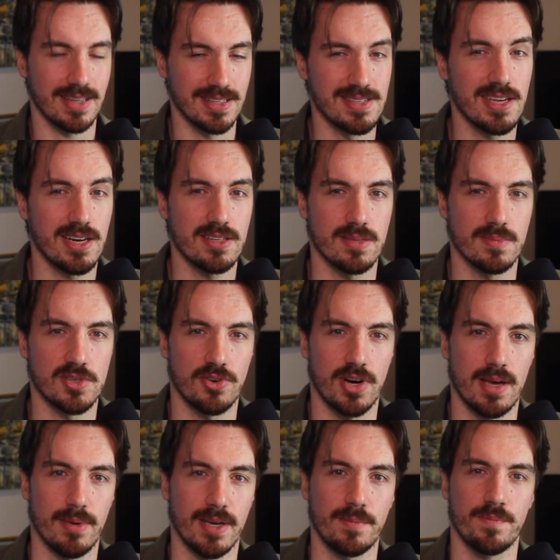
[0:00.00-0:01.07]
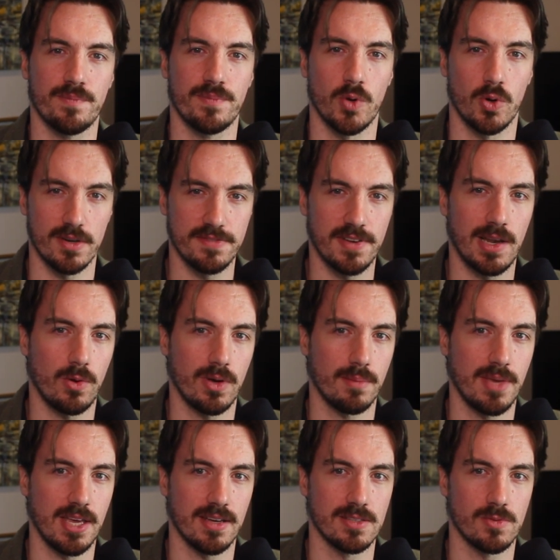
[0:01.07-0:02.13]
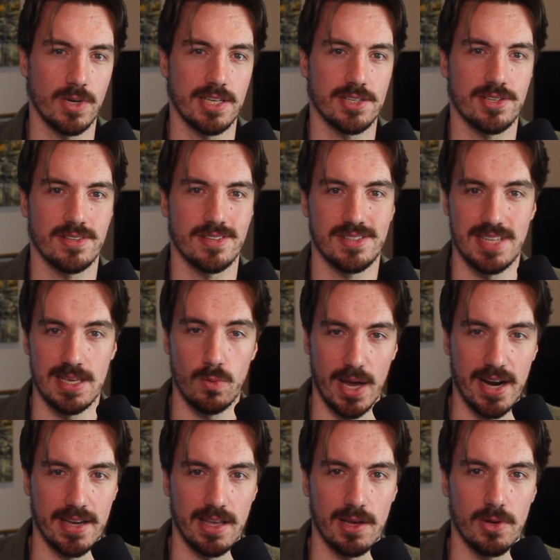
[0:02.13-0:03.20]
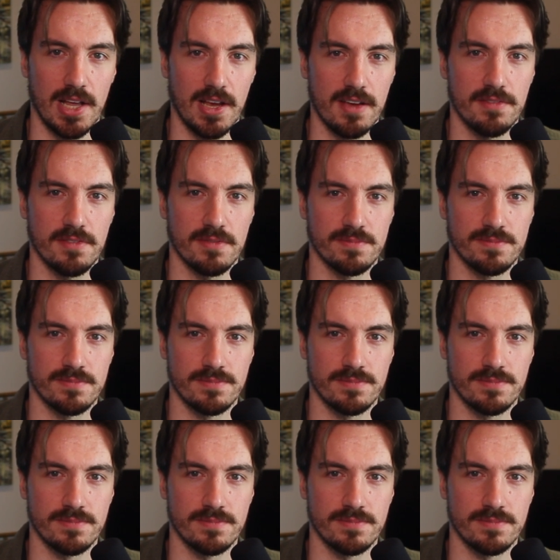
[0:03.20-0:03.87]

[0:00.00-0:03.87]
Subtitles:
consider subscribing, or following me on Twitch to see when I go live.